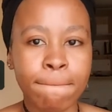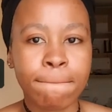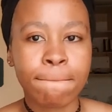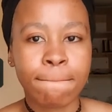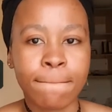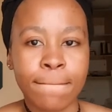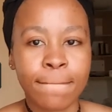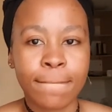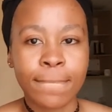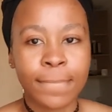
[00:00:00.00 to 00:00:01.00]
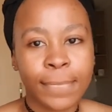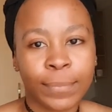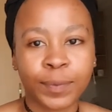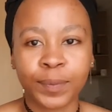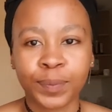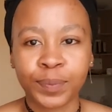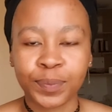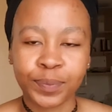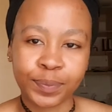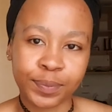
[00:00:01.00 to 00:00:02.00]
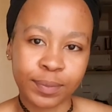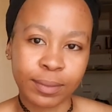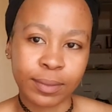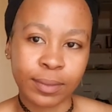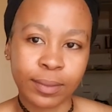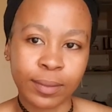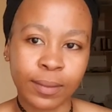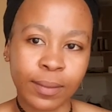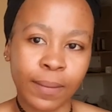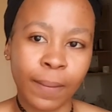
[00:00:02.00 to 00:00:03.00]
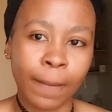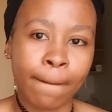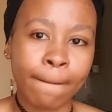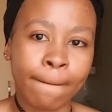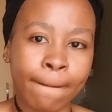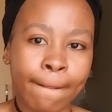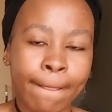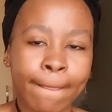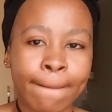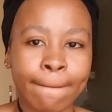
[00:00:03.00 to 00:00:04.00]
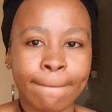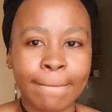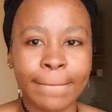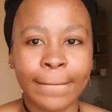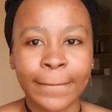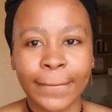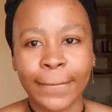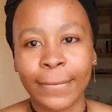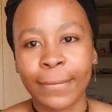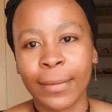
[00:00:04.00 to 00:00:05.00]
The person shown says nothing.